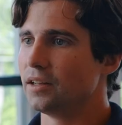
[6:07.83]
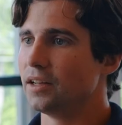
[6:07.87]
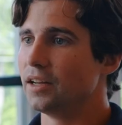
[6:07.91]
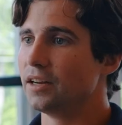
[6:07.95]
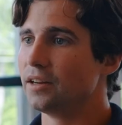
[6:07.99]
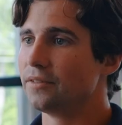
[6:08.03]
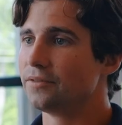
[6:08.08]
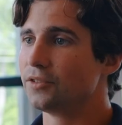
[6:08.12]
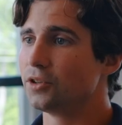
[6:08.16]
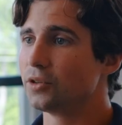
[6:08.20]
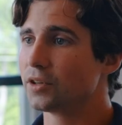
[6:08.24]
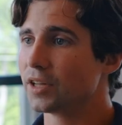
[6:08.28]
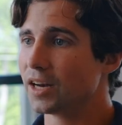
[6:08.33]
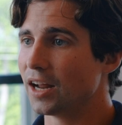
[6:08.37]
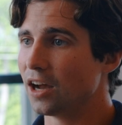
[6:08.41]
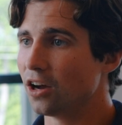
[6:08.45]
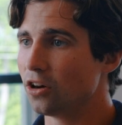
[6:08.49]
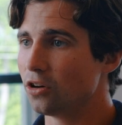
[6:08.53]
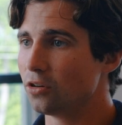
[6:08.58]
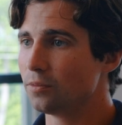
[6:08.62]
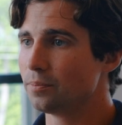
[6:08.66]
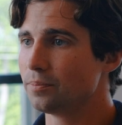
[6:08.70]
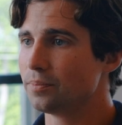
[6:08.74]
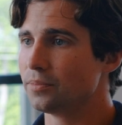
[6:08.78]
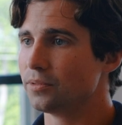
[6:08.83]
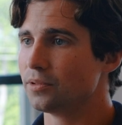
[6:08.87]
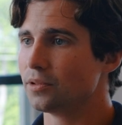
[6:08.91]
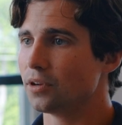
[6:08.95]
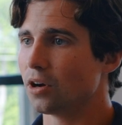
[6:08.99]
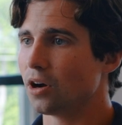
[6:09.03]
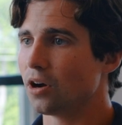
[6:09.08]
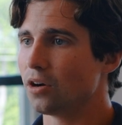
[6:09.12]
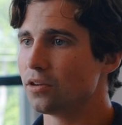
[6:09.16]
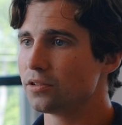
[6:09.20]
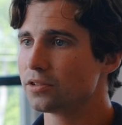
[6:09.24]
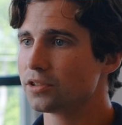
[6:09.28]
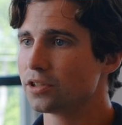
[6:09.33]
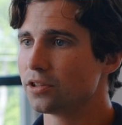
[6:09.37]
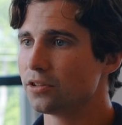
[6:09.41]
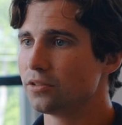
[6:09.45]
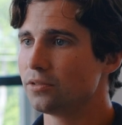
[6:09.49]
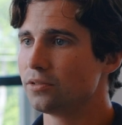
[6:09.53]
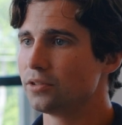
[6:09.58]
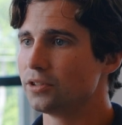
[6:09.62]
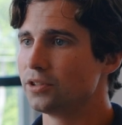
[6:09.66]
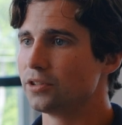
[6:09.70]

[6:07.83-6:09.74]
And if you can help, also,